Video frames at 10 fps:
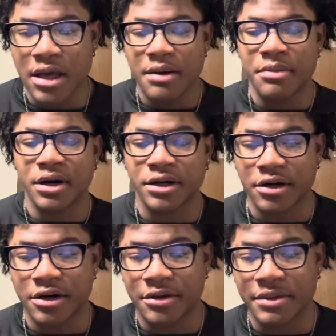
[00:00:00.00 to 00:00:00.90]
But
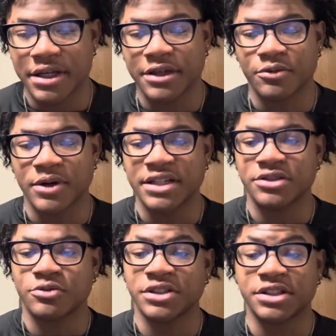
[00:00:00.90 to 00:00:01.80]
it can raise
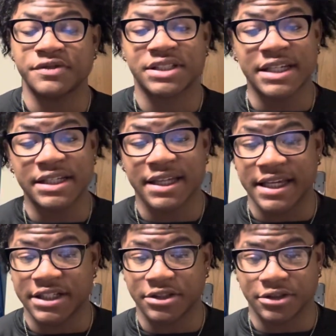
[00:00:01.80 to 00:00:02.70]
the risk of skin
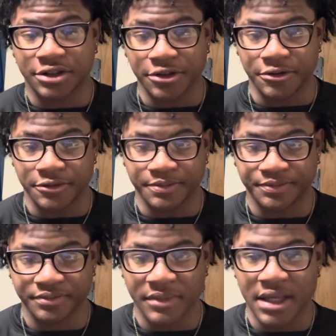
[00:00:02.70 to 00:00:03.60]
cancer too.
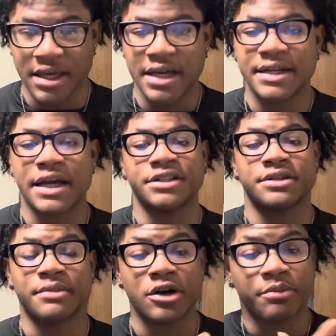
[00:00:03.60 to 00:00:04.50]
Now, is the
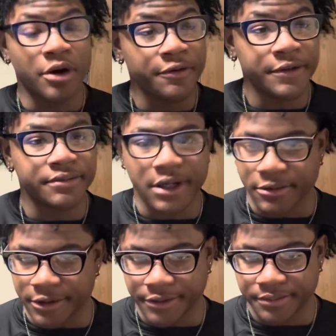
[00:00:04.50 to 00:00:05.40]
model perfect? Not
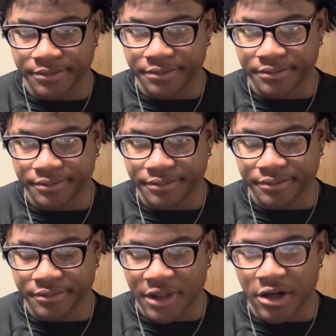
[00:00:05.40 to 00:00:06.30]
really.
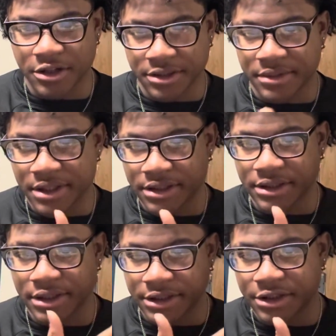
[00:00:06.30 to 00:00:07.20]
There are some things
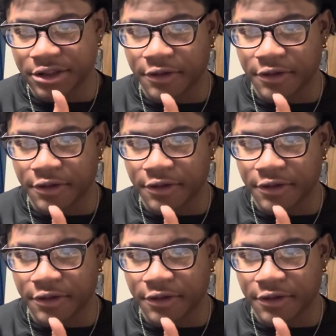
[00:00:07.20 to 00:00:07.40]
it doesn't show.